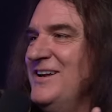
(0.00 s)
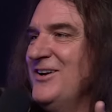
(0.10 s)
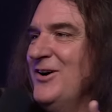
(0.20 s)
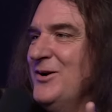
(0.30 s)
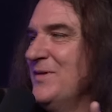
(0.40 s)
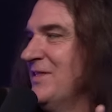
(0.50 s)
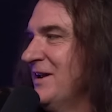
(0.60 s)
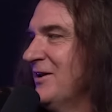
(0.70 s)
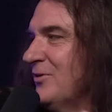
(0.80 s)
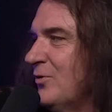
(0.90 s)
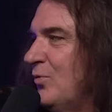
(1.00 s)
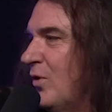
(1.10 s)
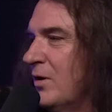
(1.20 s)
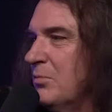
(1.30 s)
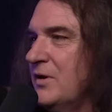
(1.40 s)
You know what I mean? They get a little
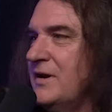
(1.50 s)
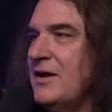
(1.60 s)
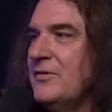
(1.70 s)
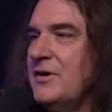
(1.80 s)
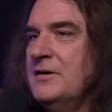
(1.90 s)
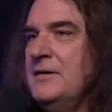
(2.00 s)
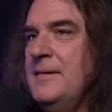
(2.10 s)
warbly down there.